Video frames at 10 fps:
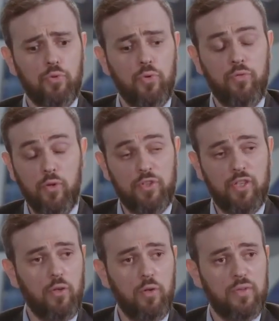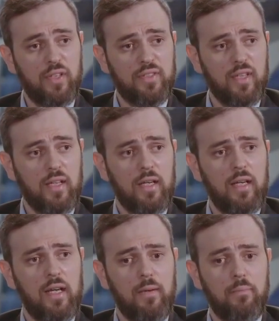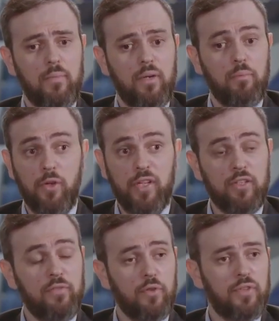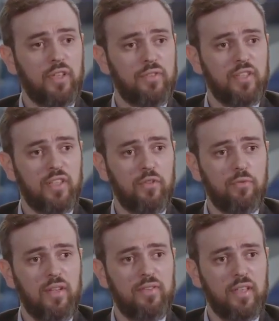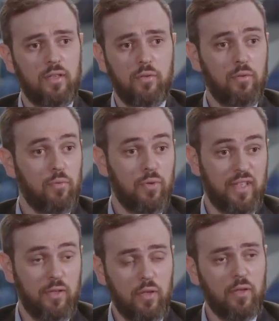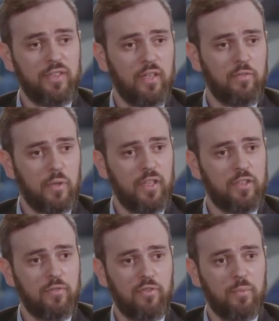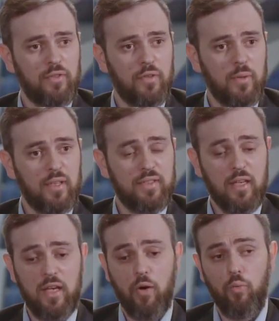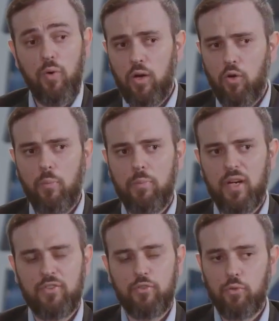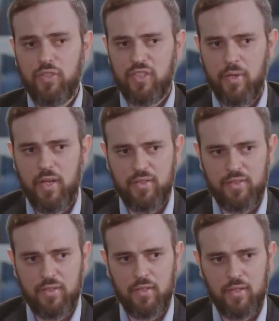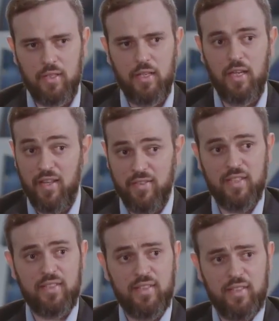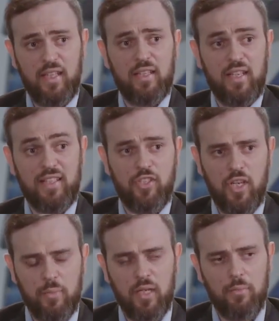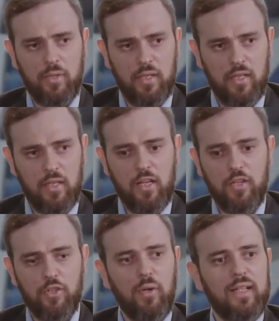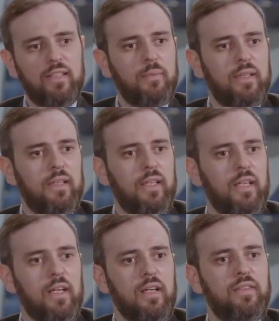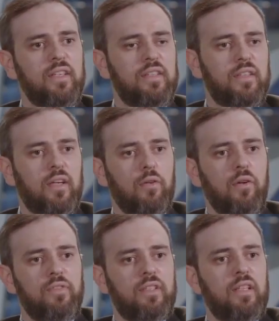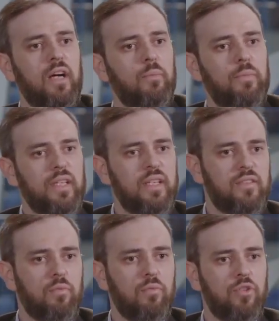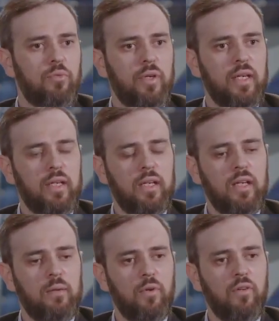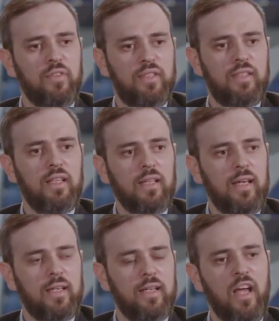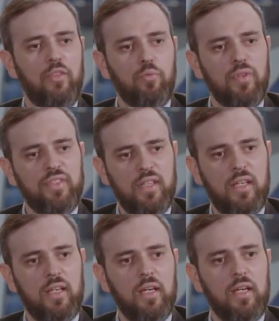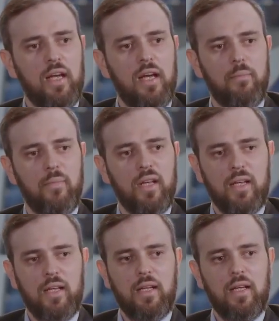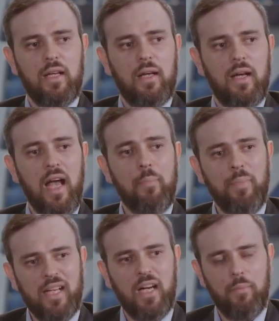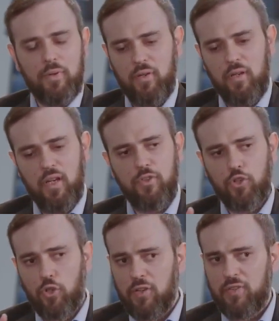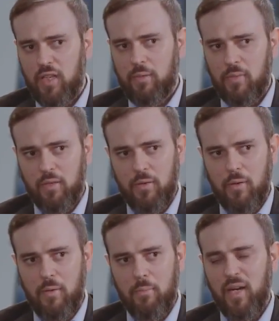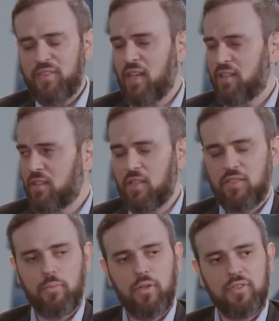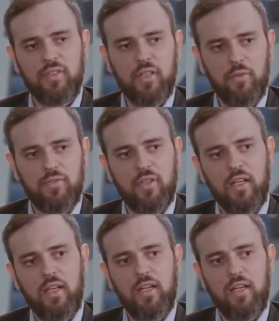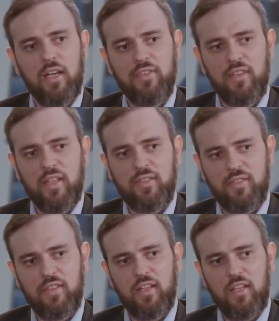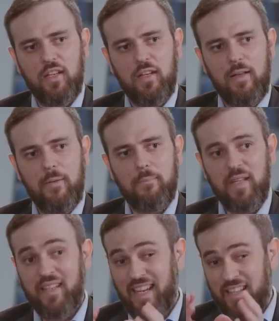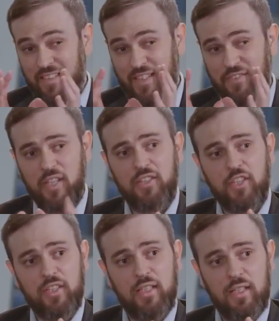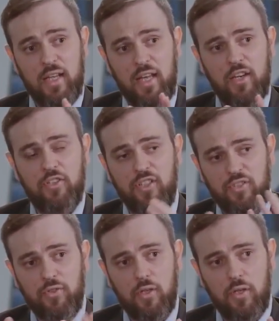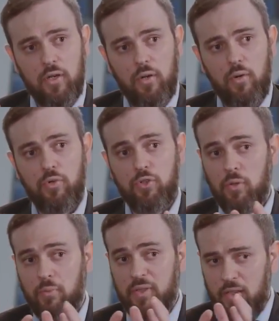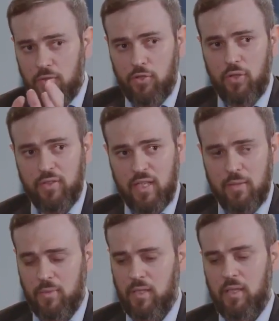for shareholders. Production for 2020 was a record year of production for Petrobras. When compared to its peers, it is seen as a cheap company. So ultimately, these are obviously companies which we obviously like, and we see a pickup in the short term. But as Chris pointed out, it is the traditional energy stock which will be there in the short term,